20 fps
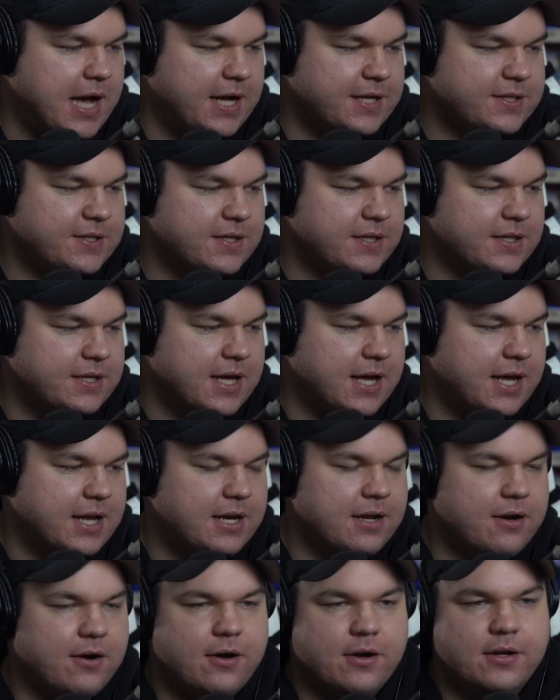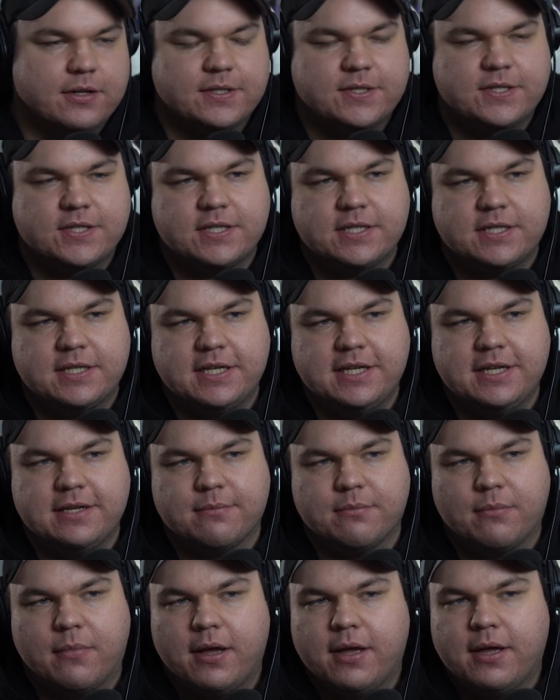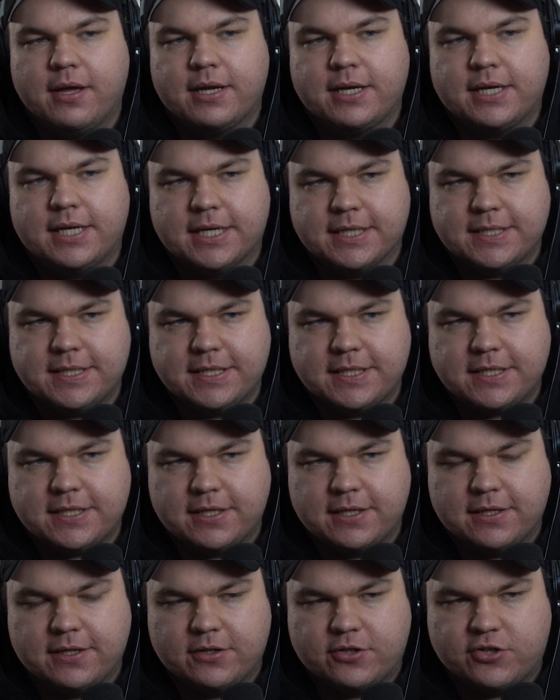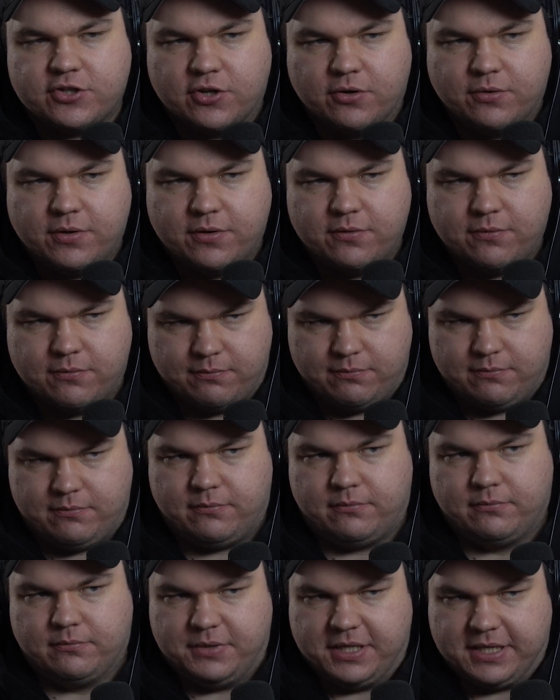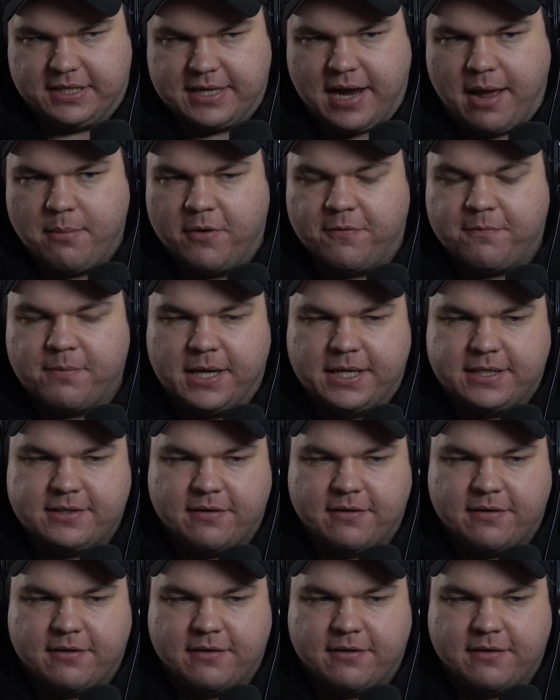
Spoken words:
ask you that on Steam. Does it show you the time you've played